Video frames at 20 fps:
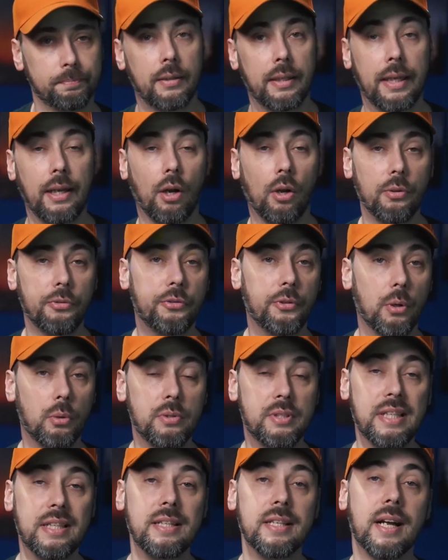They also
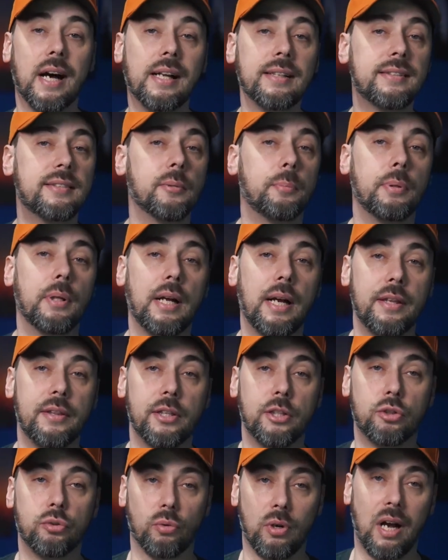did not supply
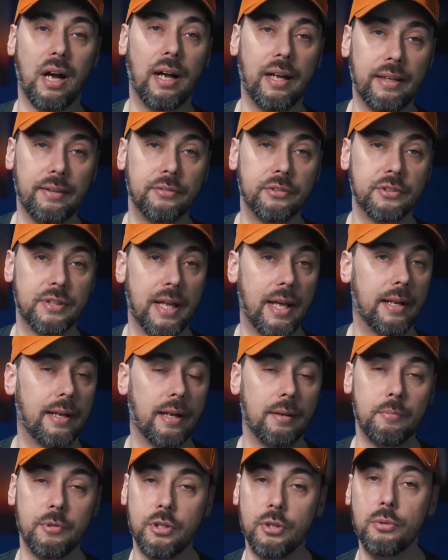the drives that
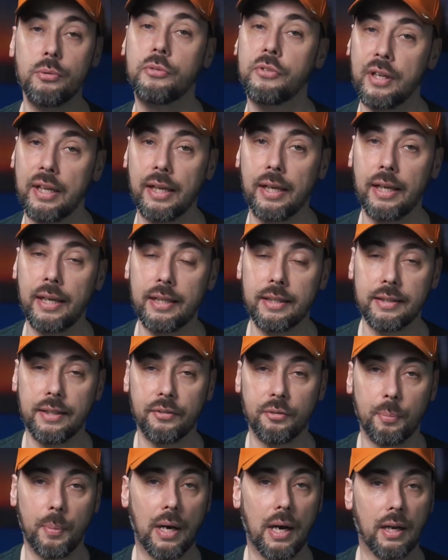I'm using in
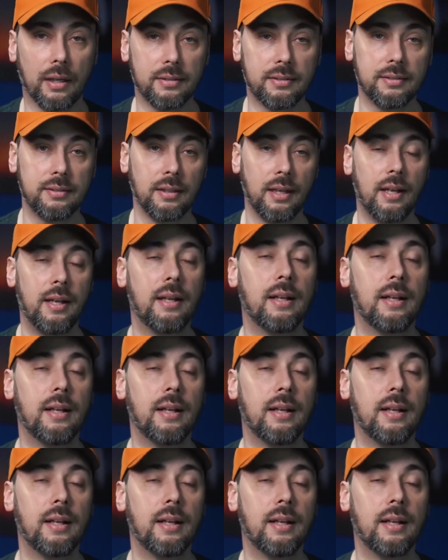this box.